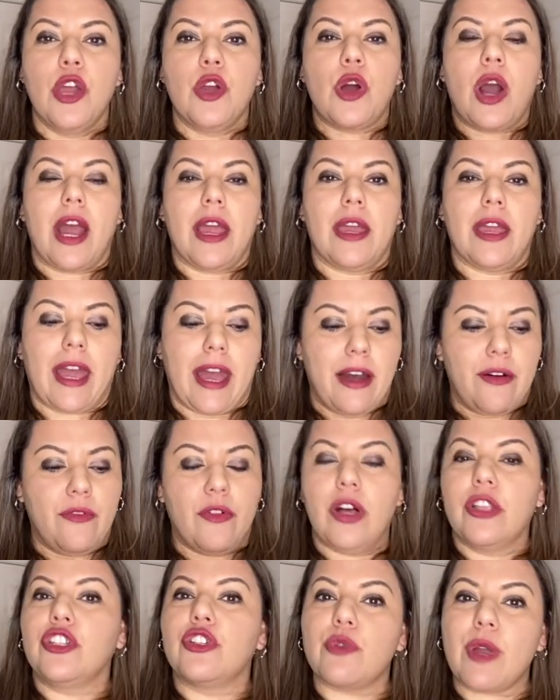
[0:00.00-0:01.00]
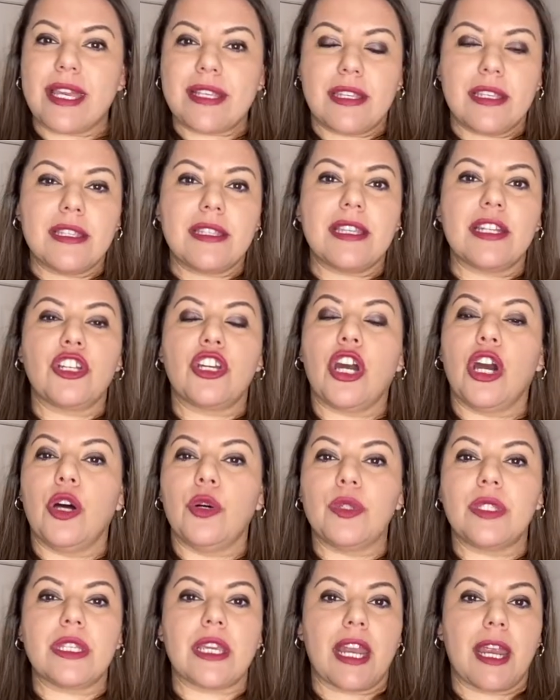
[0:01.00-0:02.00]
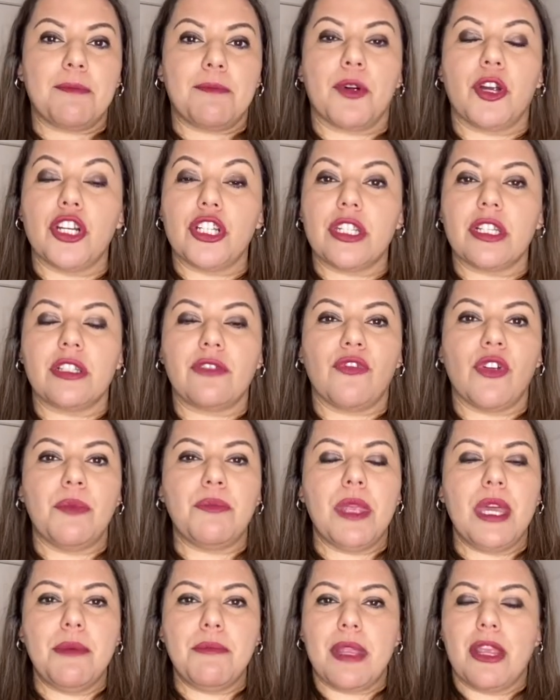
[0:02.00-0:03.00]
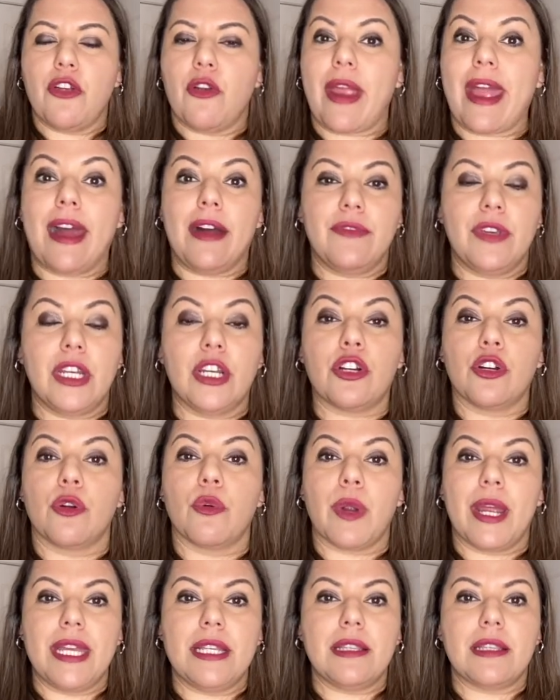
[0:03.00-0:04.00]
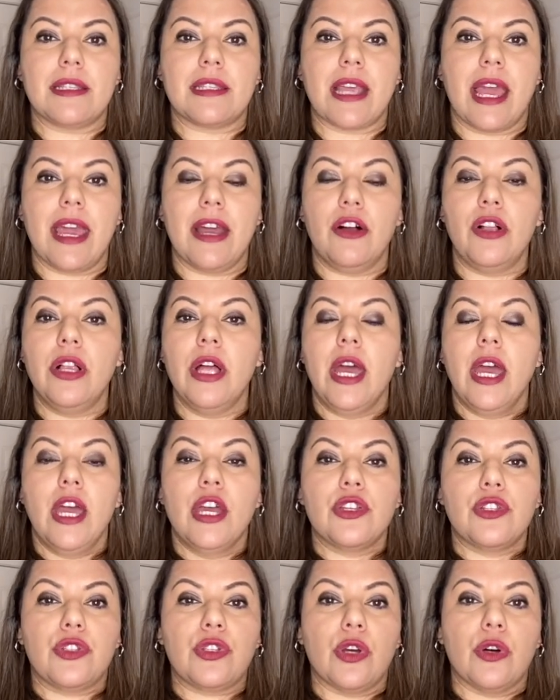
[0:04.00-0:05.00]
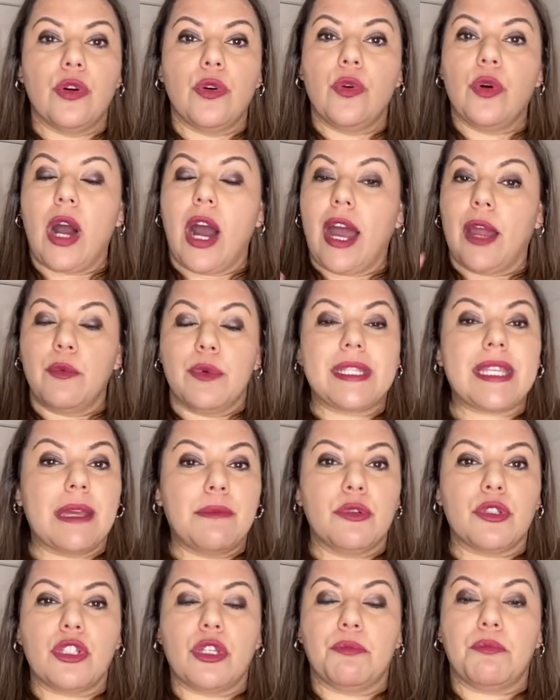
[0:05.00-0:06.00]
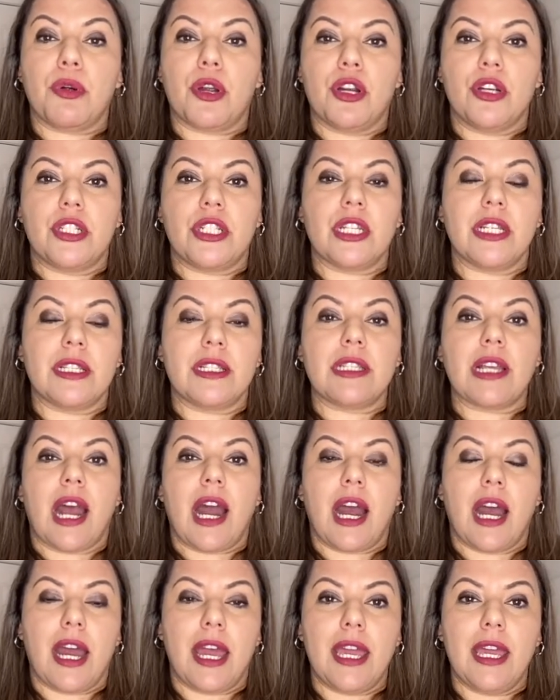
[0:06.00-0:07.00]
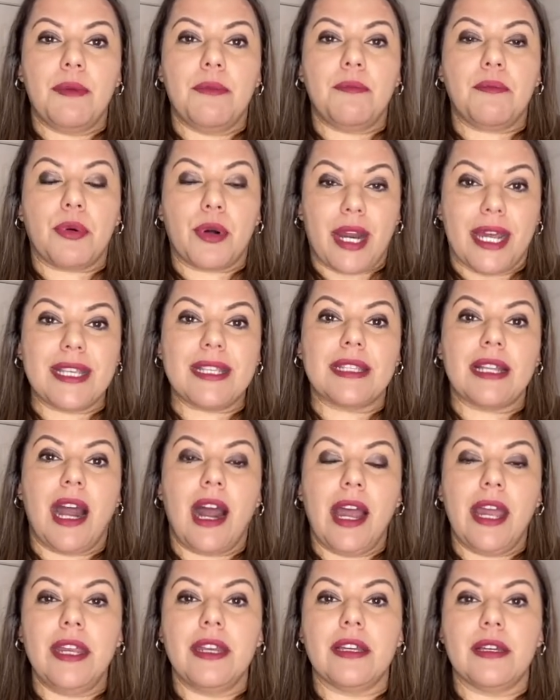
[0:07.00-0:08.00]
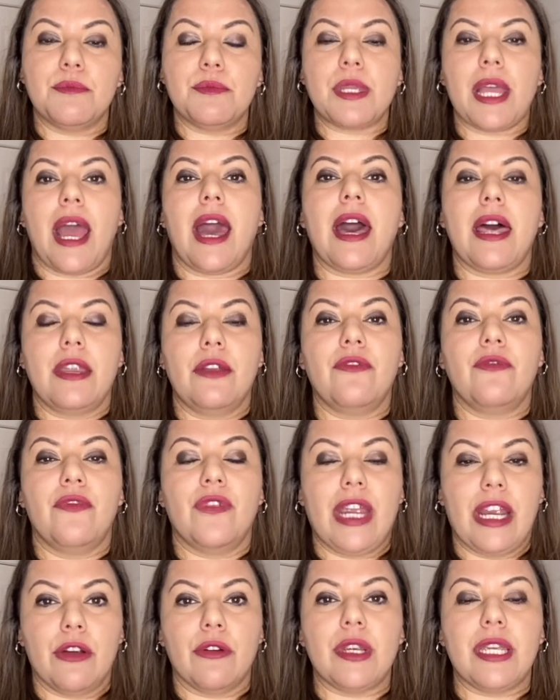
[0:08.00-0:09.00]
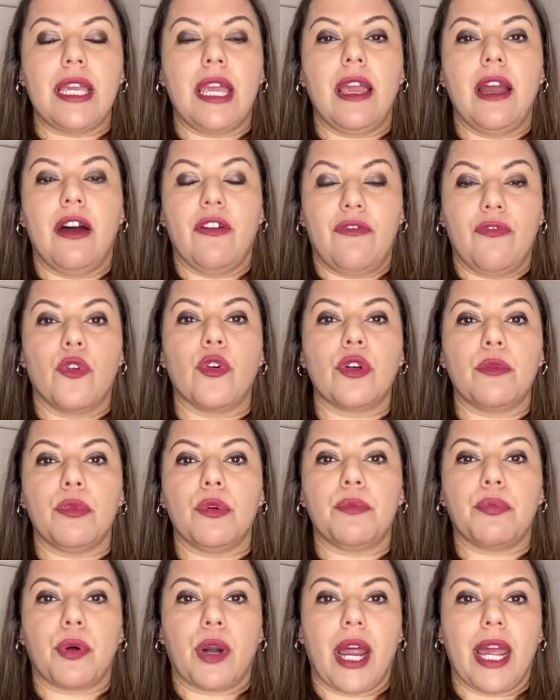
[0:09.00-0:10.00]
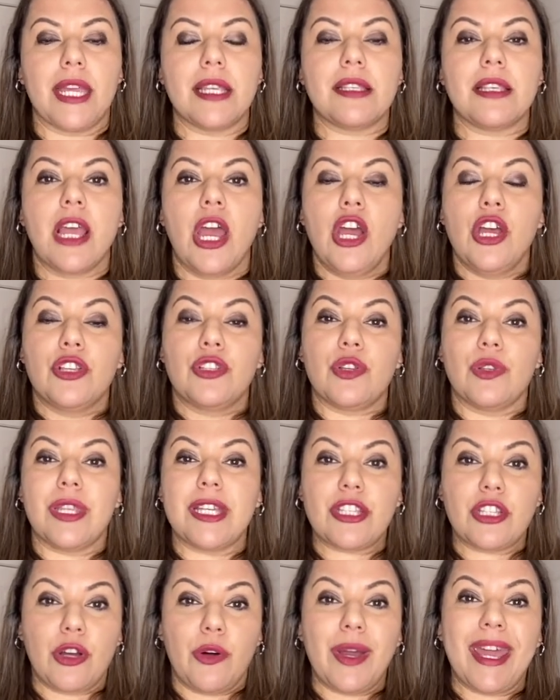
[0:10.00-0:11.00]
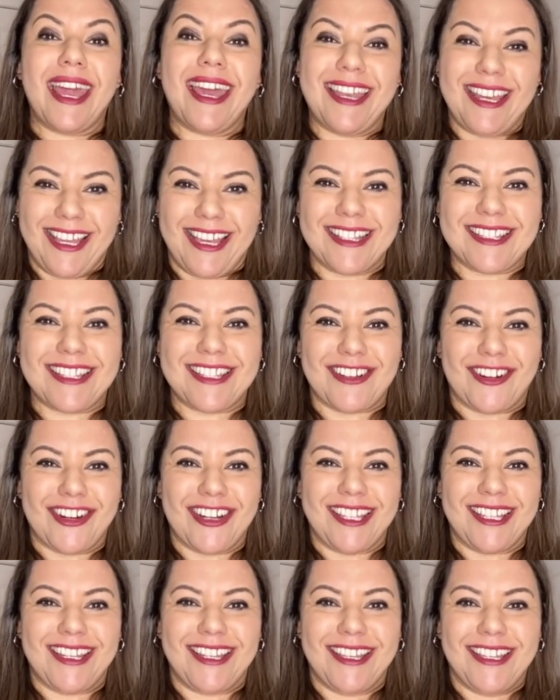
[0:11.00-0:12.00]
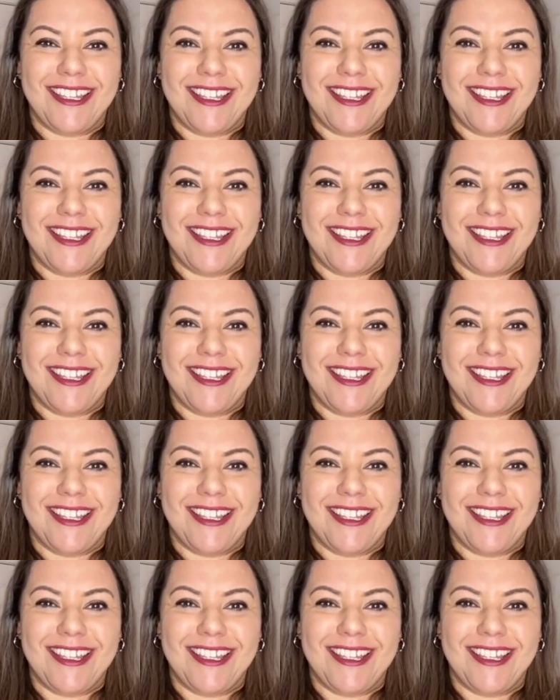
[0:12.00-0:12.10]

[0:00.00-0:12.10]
I have dresses and coats that I purchased from them, and they're having a great sale. So, I was able to purchase high priced items at a very affordable price. So let's go ahead and get started.